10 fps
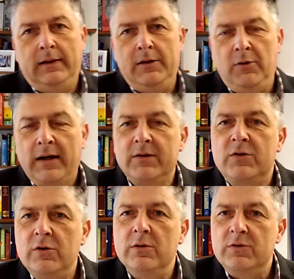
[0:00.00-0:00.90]
and your
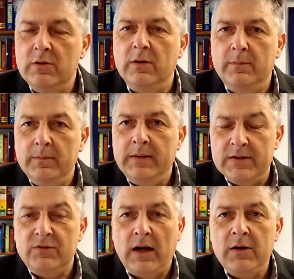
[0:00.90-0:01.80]
attitude to them
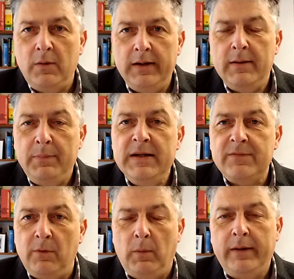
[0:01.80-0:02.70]
is genuinely a
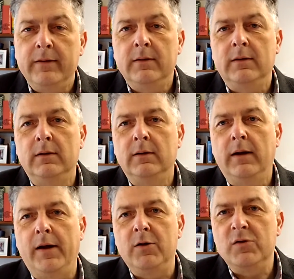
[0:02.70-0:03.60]
peaceful one,
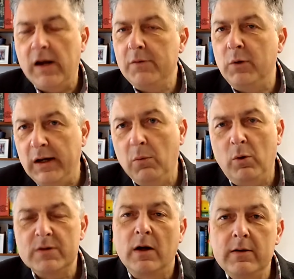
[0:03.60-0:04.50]
and you genuinely
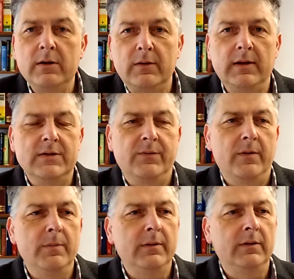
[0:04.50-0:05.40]
want only good things for
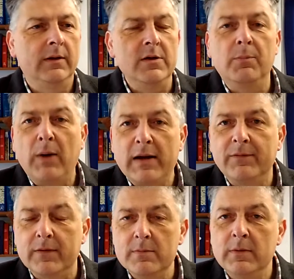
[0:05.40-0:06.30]
them, and you pray
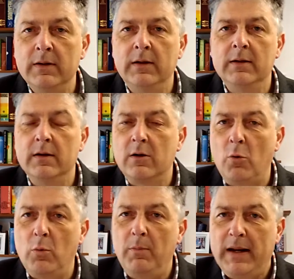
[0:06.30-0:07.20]
for them that
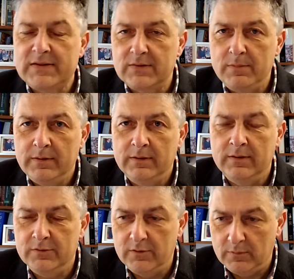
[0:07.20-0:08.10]
God will bless them
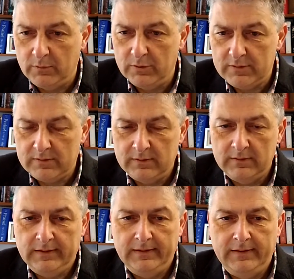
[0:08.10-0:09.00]
and do them good,
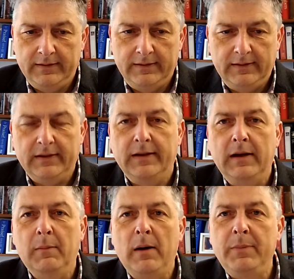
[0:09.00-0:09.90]
and that
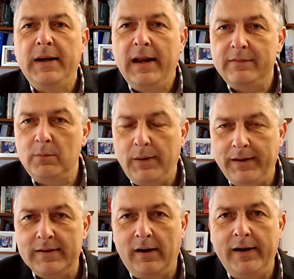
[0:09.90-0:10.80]
they might be in heaven when
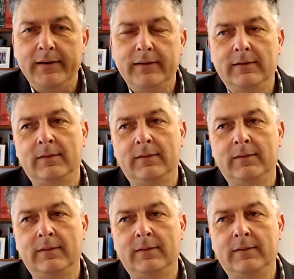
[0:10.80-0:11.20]
they die.